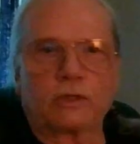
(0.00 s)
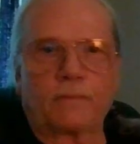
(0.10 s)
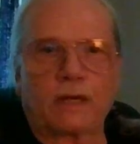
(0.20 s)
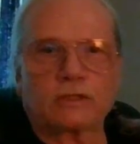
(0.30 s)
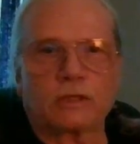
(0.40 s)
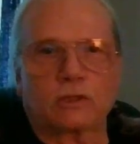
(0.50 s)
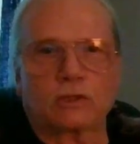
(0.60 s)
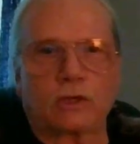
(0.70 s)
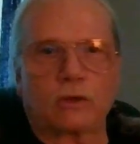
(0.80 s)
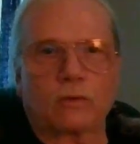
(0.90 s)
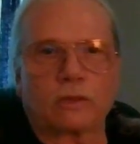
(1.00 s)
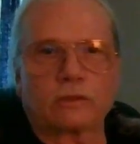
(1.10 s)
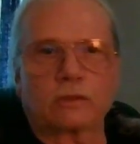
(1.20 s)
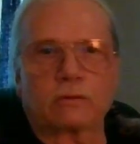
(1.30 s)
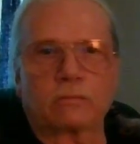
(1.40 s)
domestic
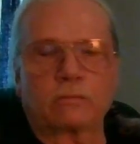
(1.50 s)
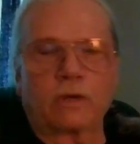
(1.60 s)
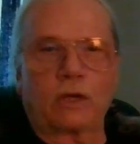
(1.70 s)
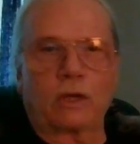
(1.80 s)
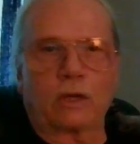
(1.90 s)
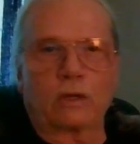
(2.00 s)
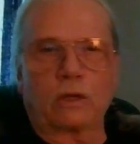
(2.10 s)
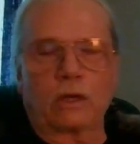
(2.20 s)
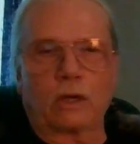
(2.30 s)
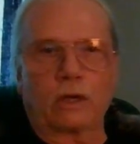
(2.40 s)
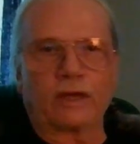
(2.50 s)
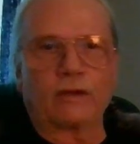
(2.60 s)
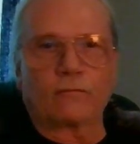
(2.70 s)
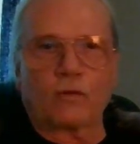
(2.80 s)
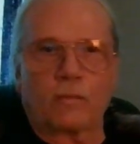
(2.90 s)
terrorism and uh,
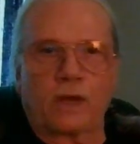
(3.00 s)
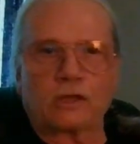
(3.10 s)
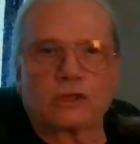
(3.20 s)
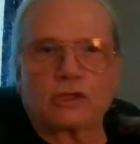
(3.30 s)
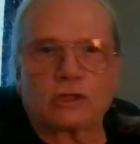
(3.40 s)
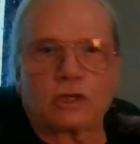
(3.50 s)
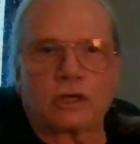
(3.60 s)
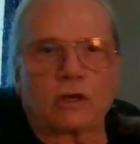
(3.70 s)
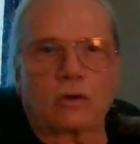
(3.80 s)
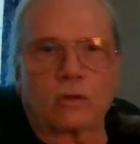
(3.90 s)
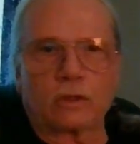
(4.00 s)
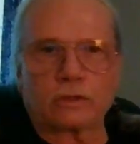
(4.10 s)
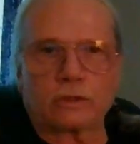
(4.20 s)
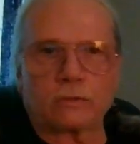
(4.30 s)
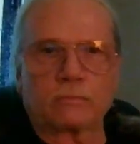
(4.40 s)
information
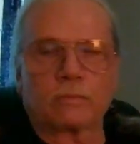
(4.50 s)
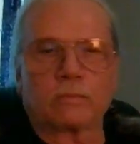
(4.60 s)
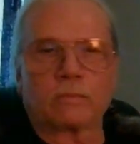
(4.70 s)
terrorism,